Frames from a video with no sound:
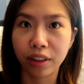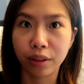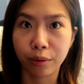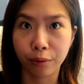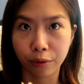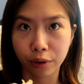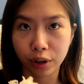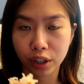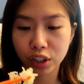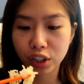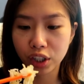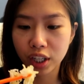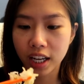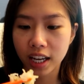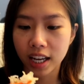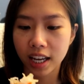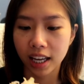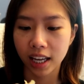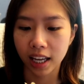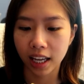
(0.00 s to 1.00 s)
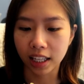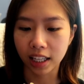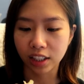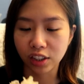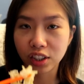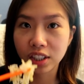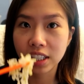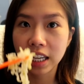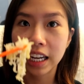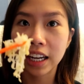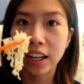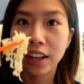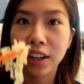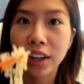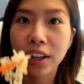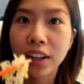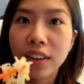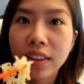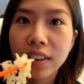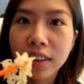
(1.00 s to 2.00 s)
in the fridge and just
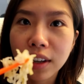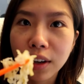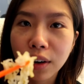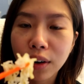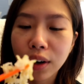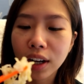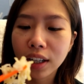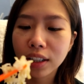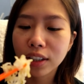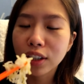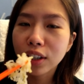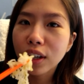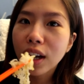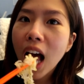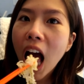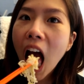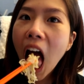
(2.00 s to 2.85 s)
hear the crunch